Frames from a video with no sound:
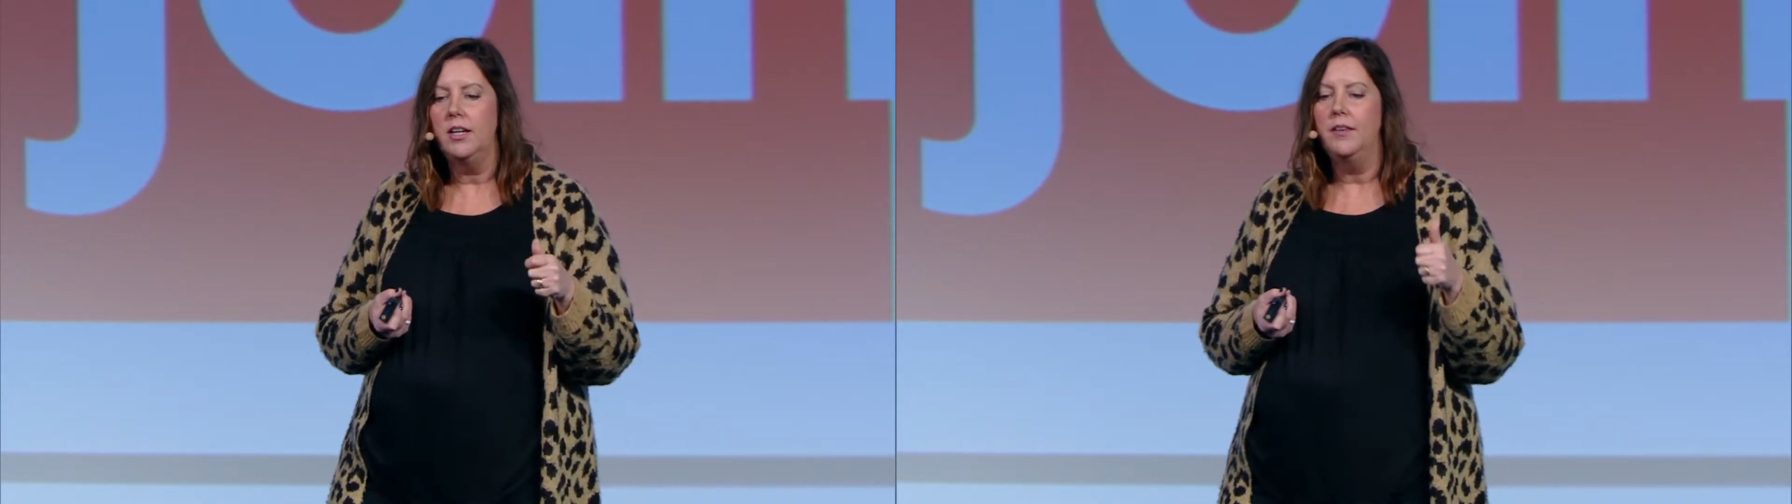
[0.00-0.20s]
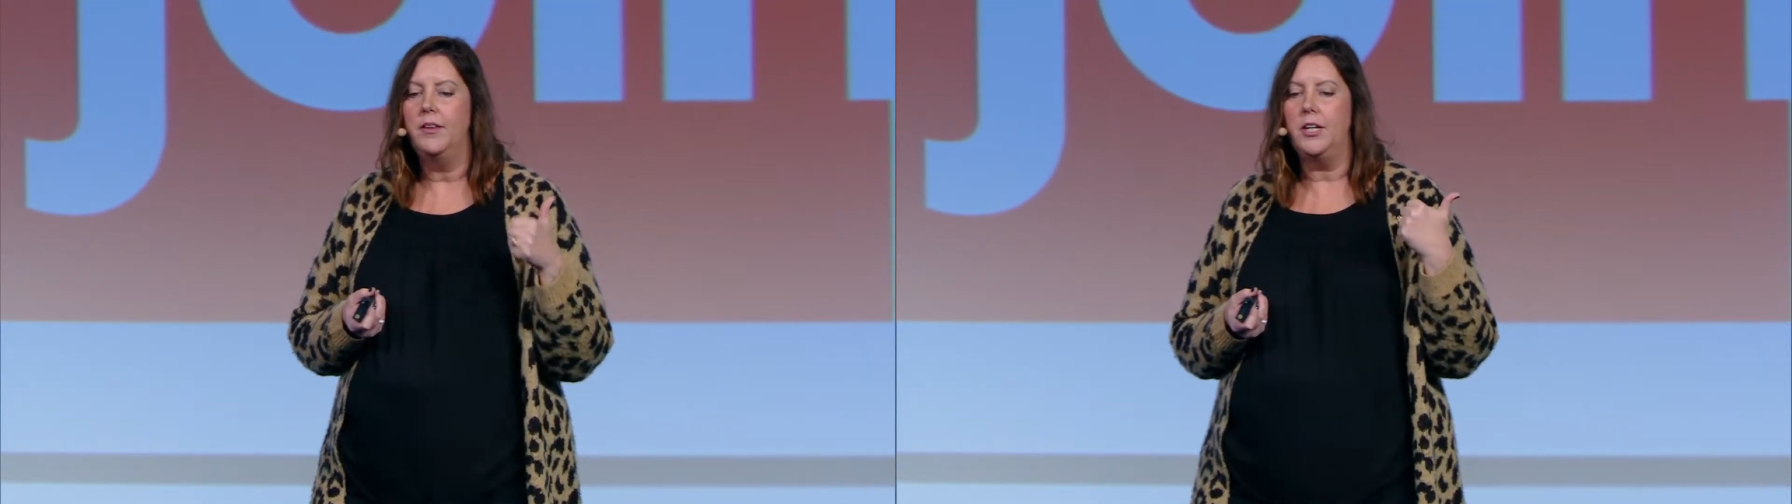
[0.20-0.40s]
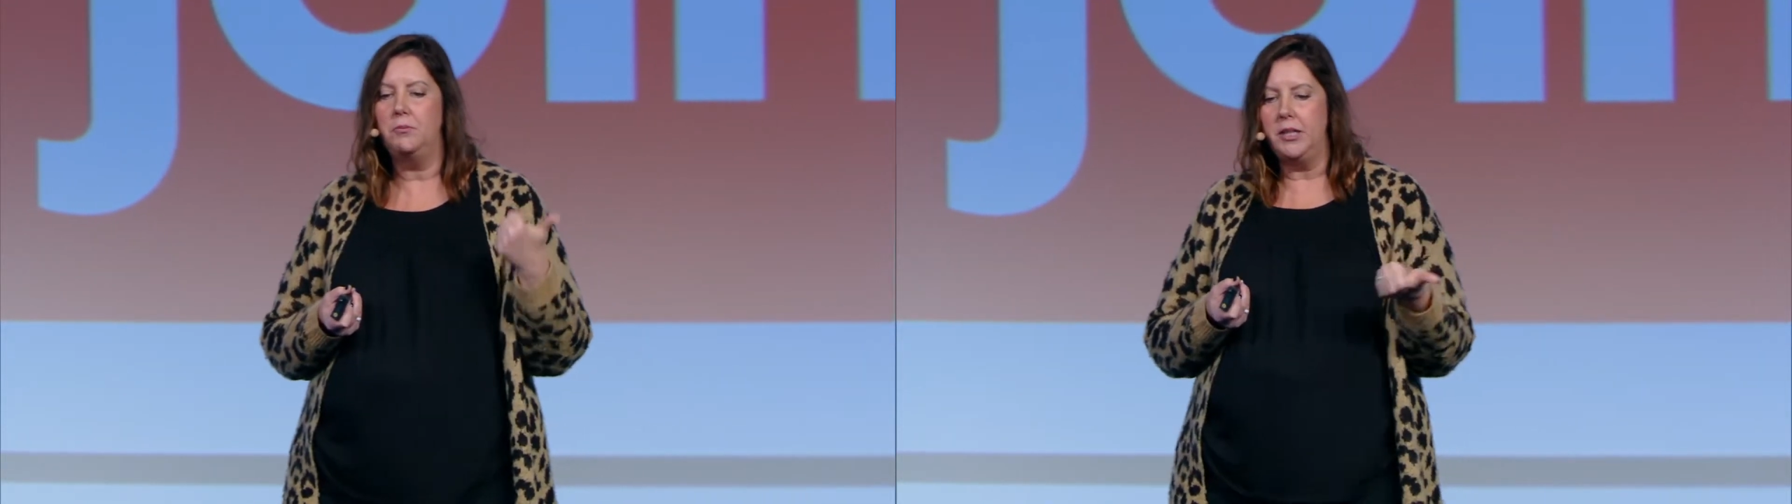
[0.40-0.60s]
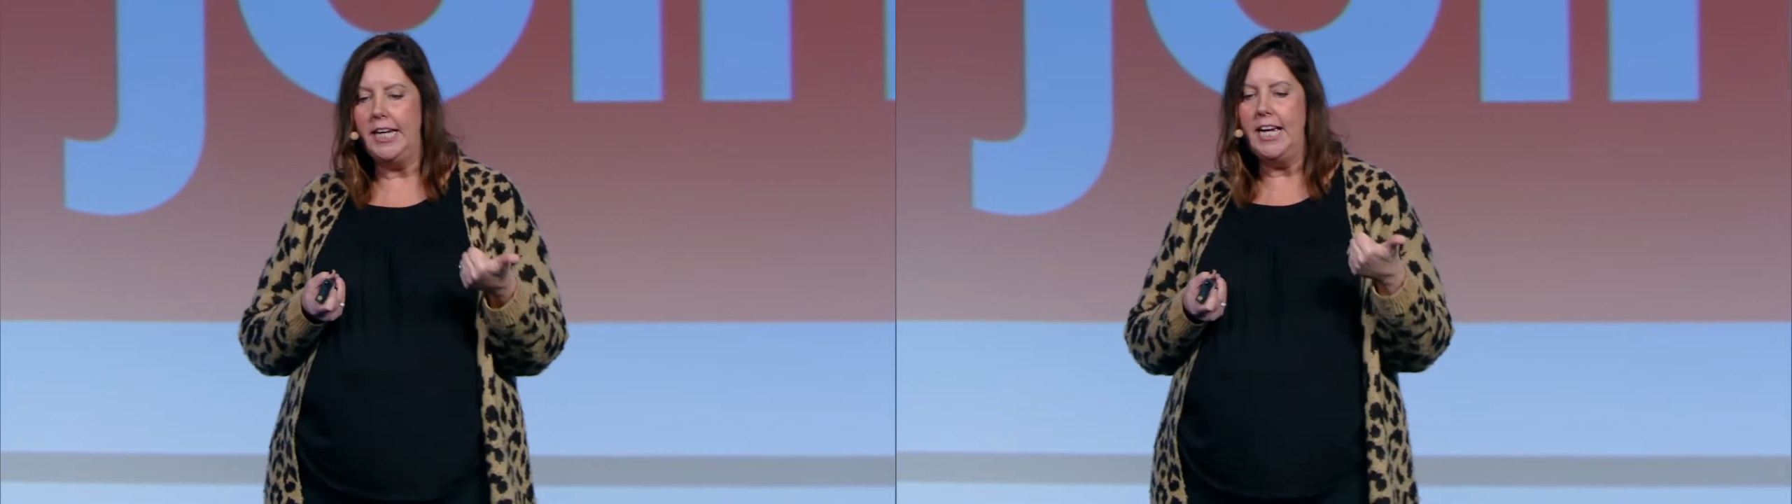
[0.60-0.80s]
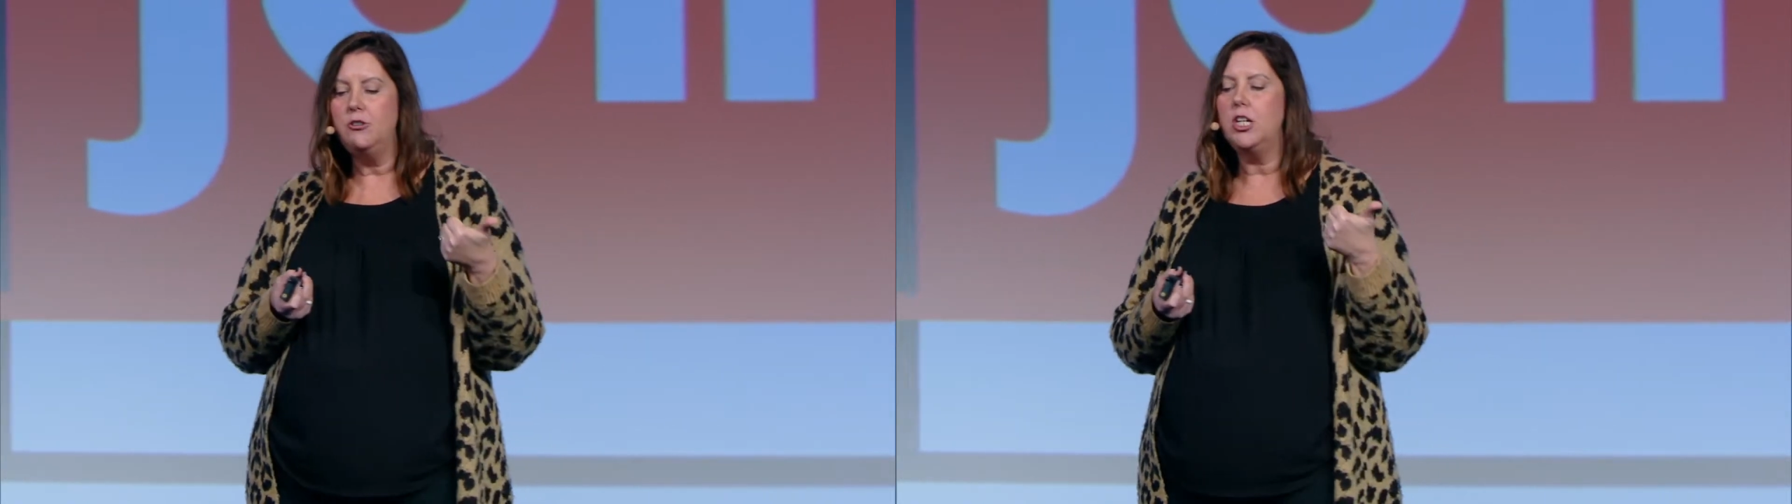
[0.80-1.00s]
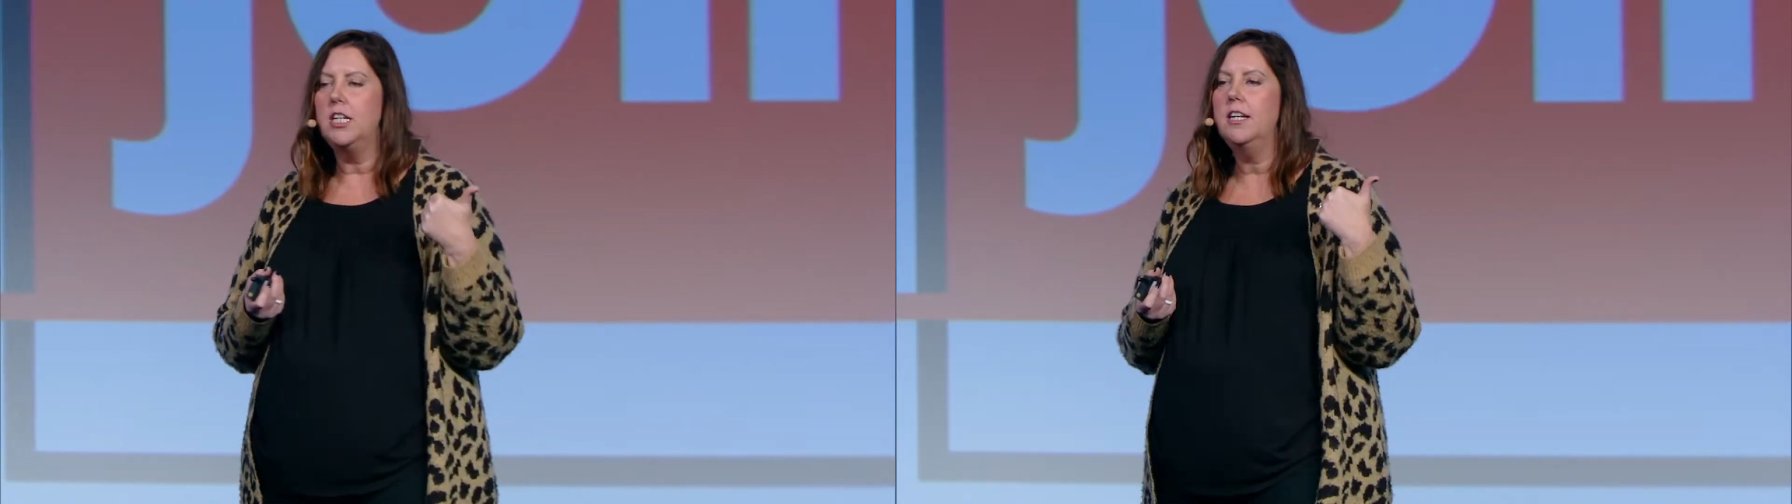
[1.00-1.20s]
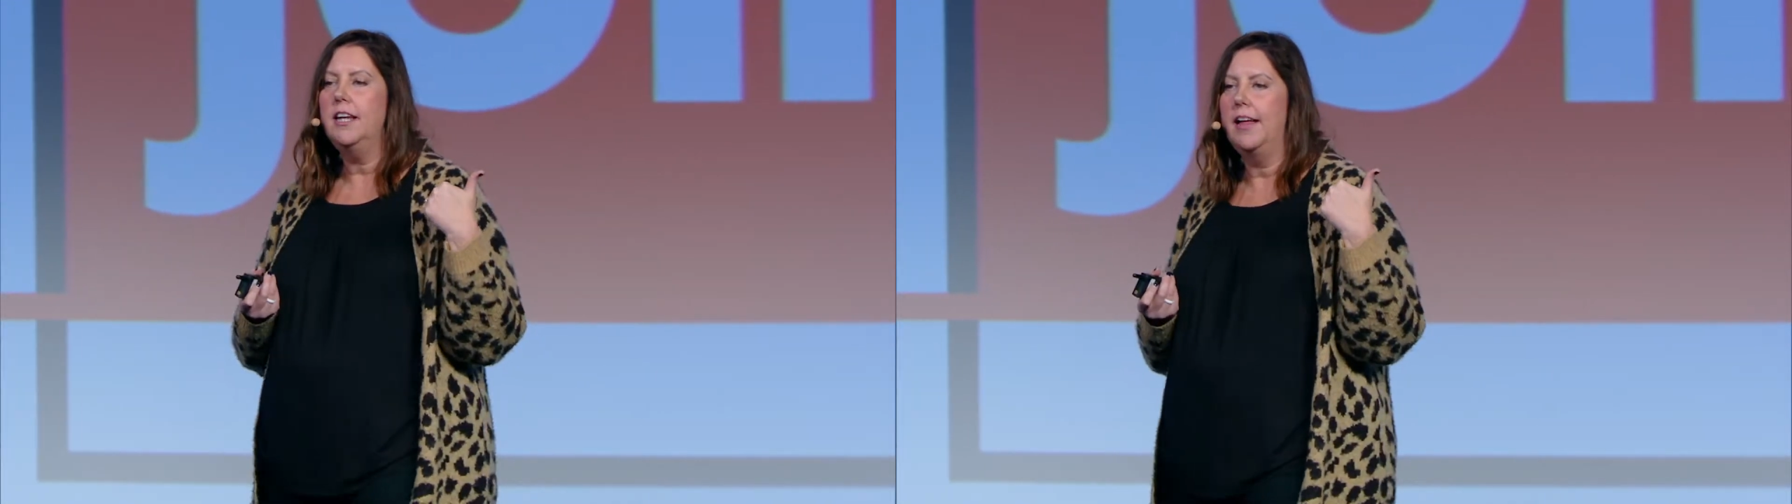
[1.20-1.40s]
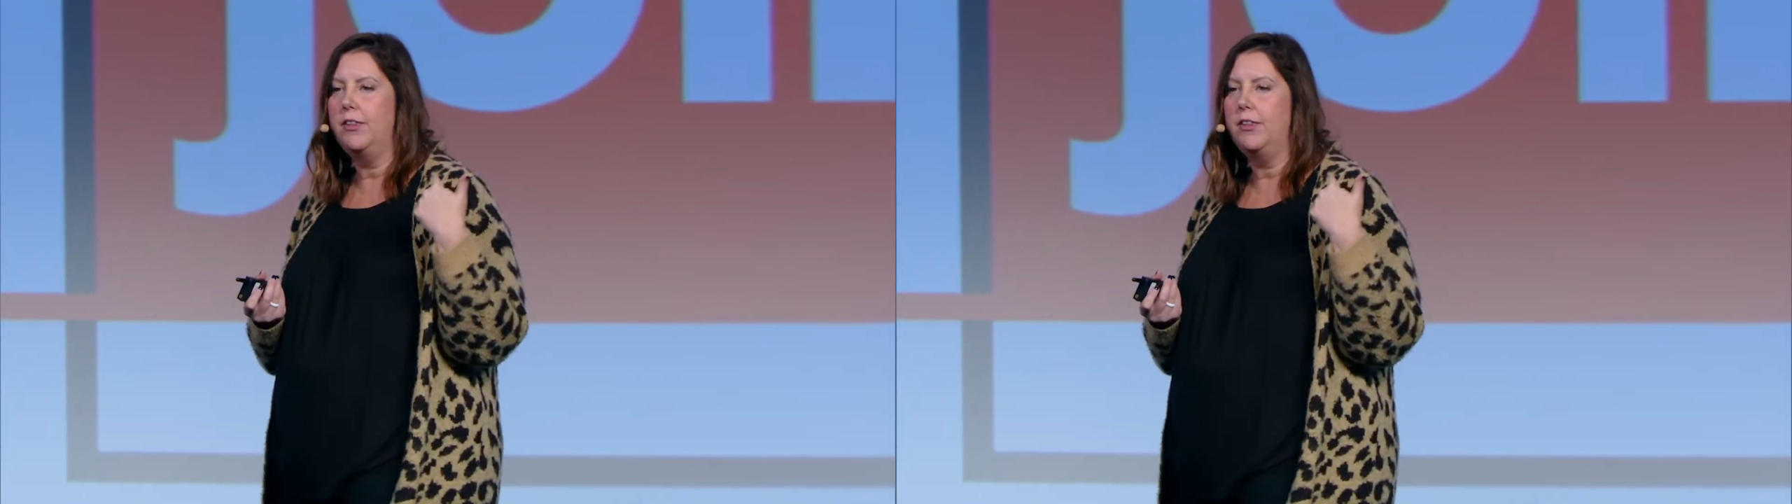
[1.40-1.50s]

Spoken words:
the communication and